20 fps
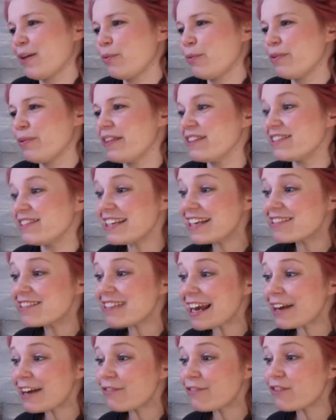With a
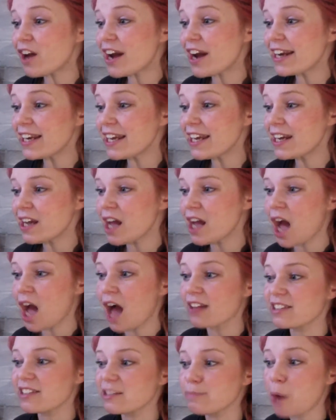zigzag of lightning,
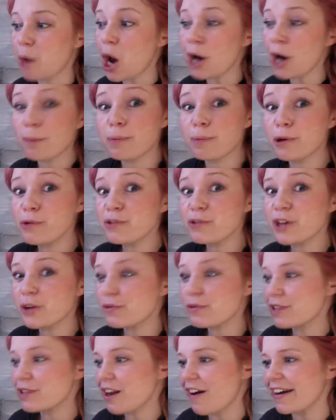I'll spark
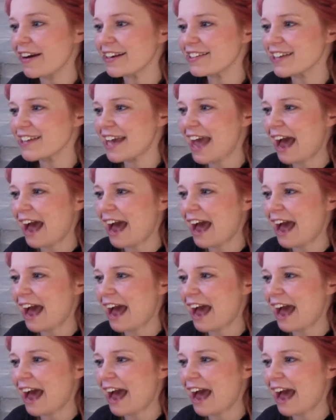Pluto's light